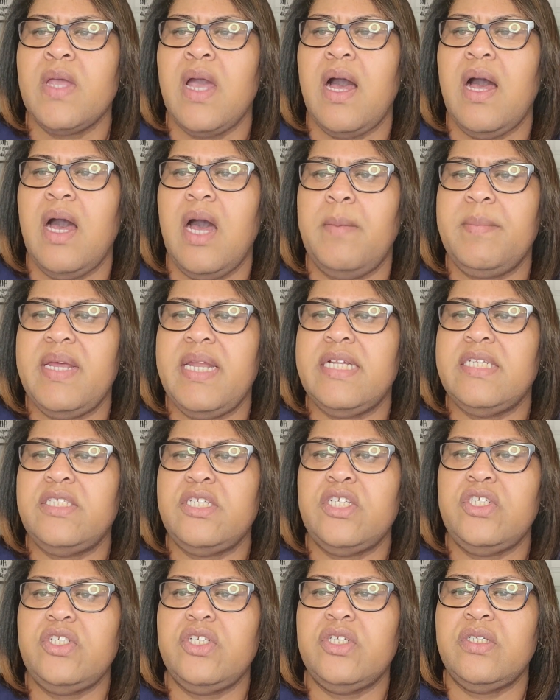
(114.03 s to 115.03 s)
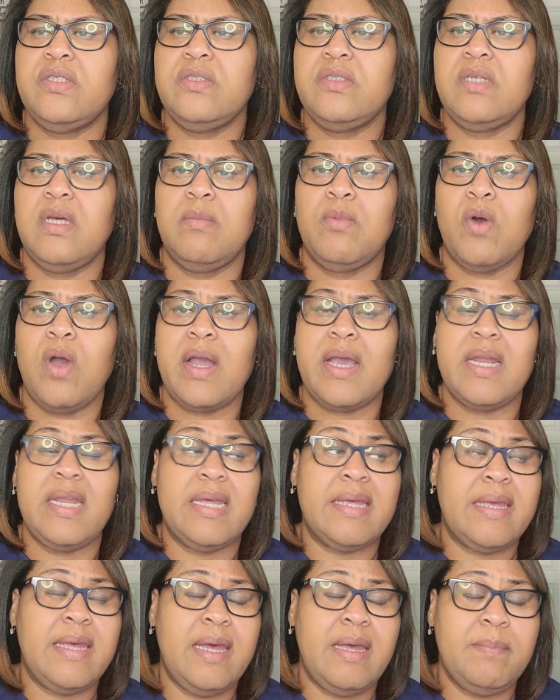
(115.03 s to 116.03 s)
In addition to
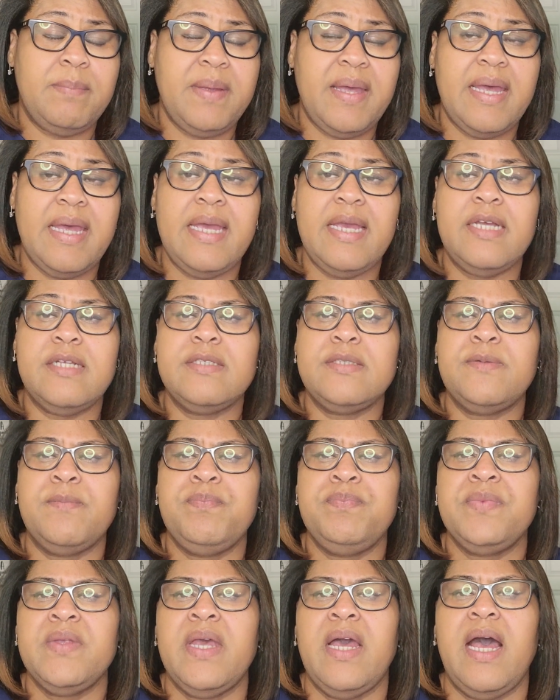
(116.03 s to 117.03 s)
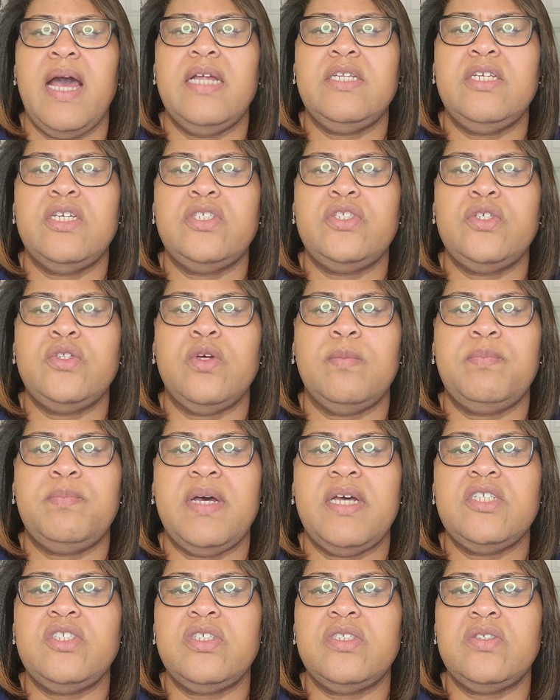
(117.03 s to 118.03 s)
marketing campaigns, additional
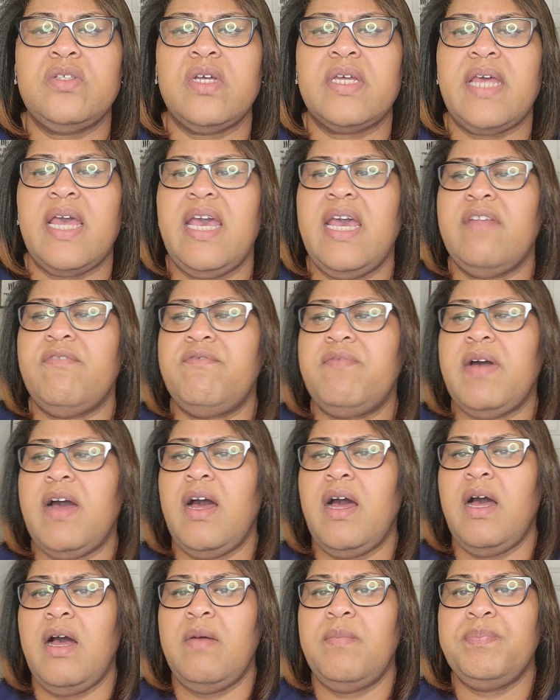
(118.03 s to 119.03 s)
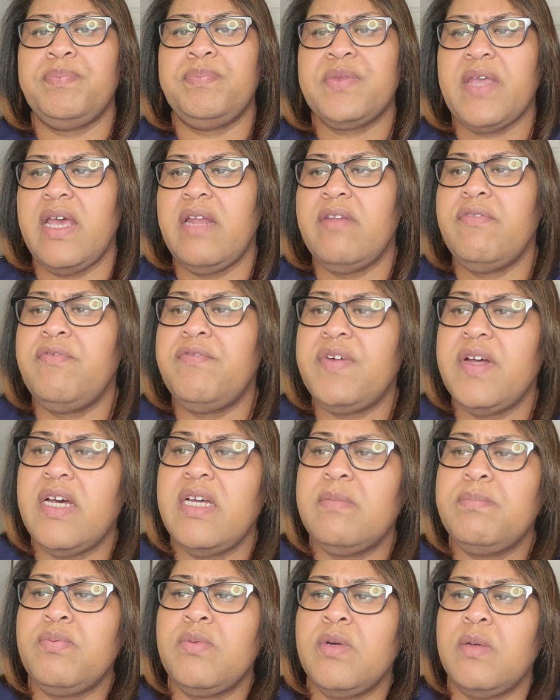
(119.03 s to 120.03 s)
budgets can
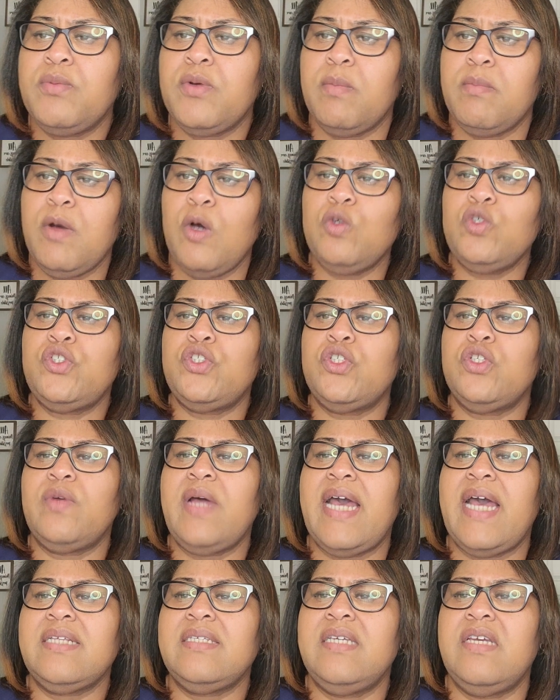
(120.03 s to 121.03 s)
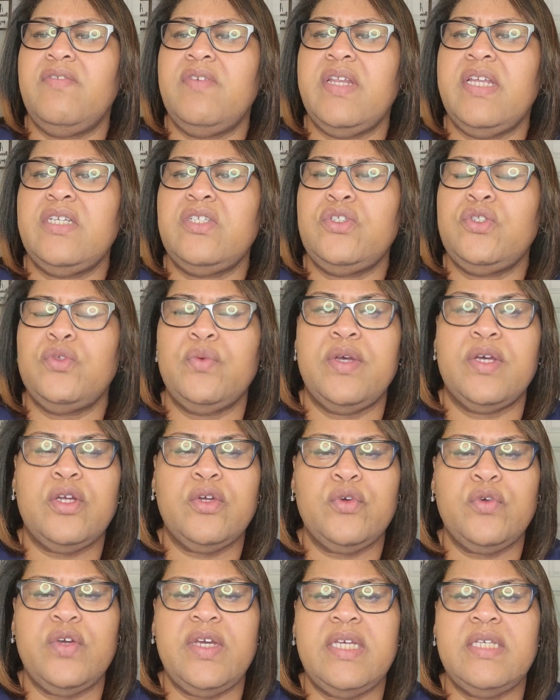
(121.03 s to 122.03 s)
fund promotional activities to
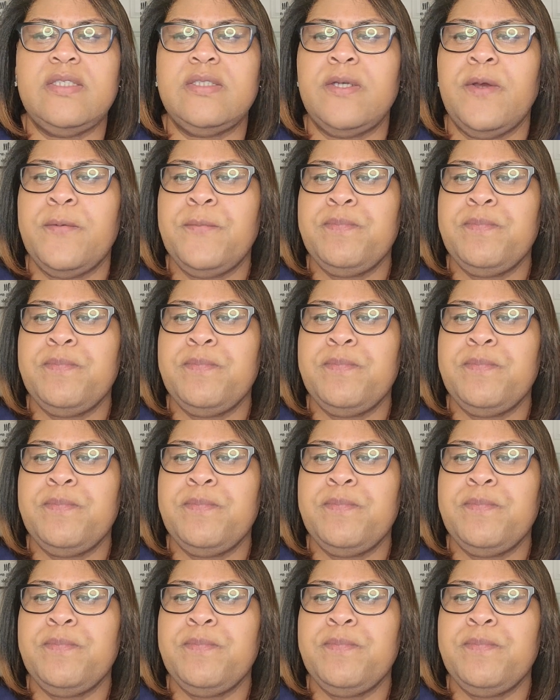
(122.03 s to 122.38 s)
increase